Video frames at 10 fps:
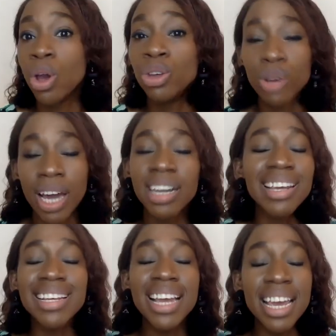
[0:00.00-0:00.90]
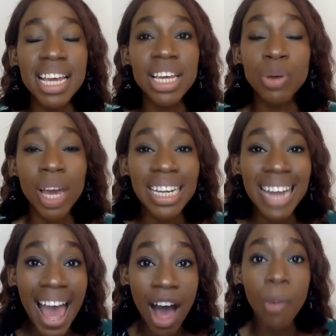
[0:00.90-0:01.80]
You can
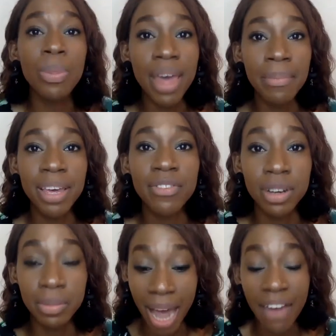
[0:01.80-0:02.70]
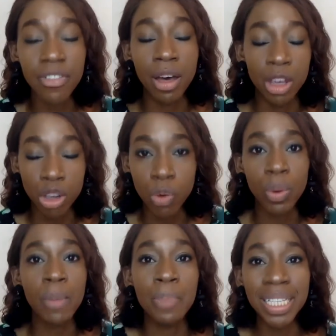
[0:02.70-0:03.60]
help them even have
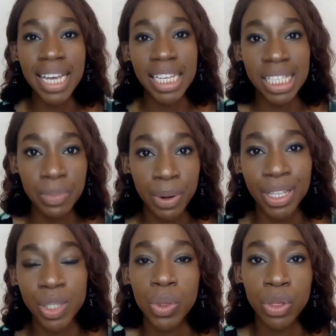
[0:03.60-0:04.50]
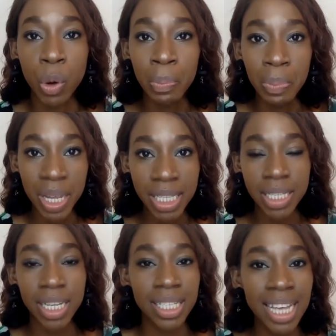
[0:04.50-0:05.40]
a better experience with your
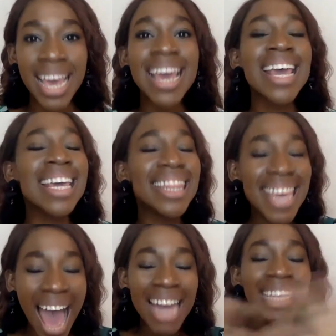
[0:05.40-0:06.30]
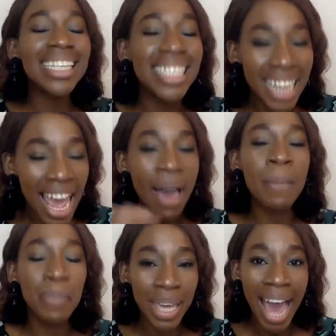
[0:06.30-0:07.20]
business. The
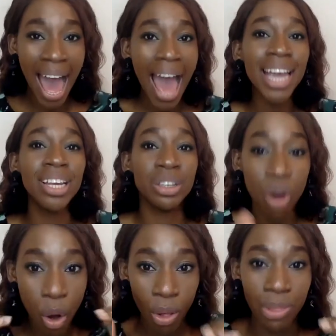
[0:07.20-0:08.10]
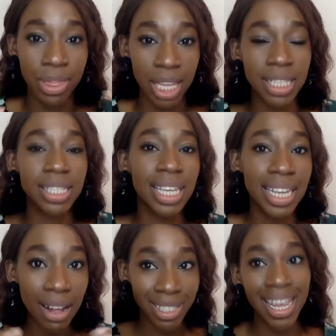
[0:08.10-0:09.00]
idea behind all this,
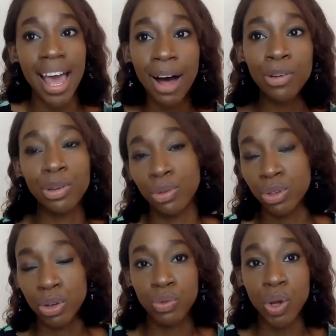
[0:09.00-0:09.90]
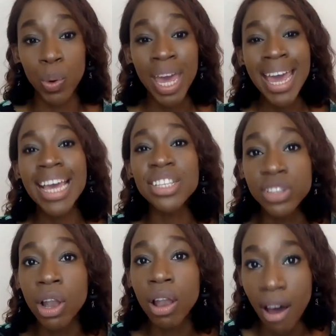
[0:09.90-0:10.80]
and I'll tell you so you know,
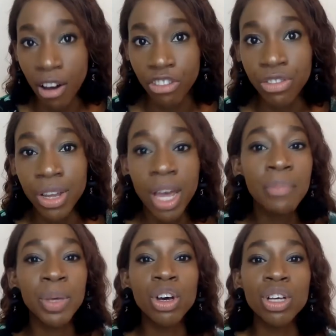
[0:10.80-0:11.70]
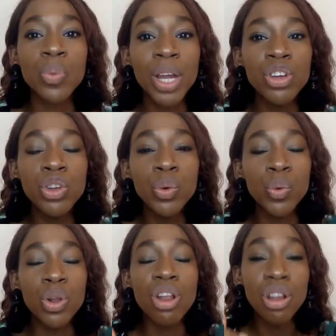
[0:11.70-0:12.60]
is love. Because when
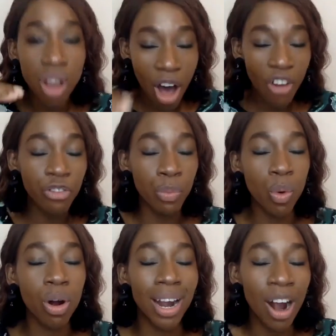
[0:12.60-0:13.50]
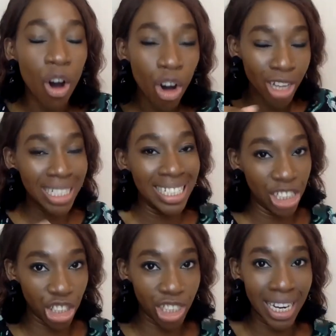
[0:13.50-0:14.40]
you love more
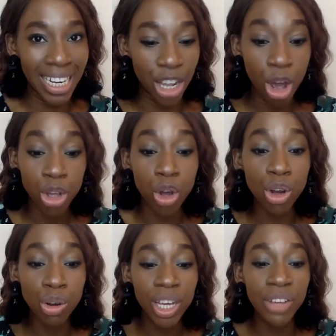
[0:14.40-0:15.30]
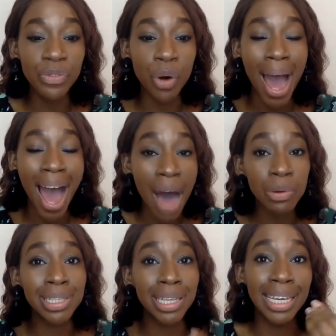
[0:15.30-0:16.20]
unconditionally, you're looking for how
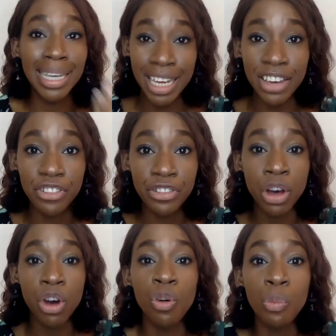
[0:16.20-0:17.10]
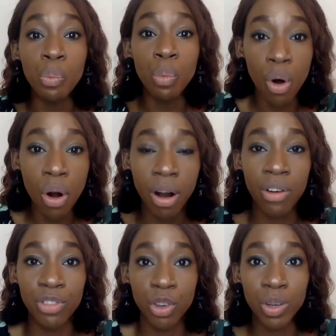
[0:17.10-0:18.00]
to give more
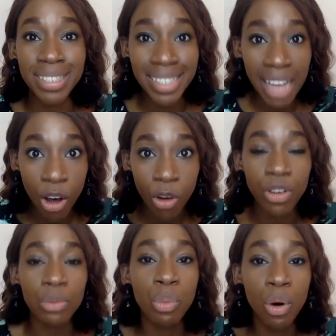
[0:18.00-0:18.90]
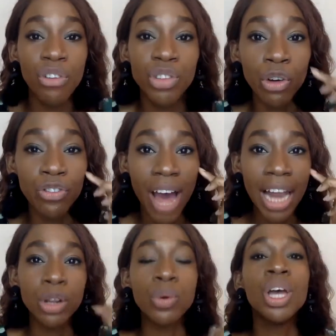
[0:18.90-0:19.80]
of yourself and more of your
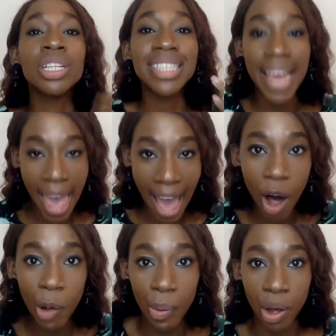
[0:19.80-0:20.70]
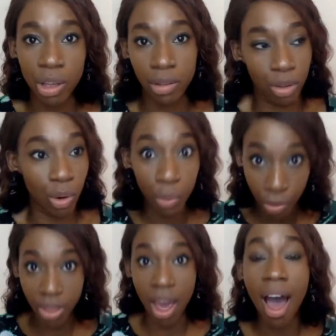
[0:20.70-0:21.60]
value to help,
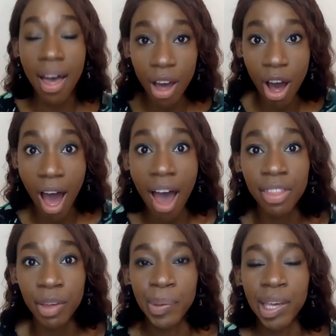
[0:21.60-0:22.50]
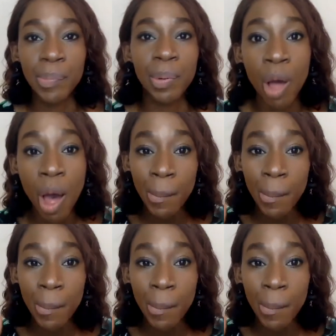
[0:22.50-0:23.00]
the other people.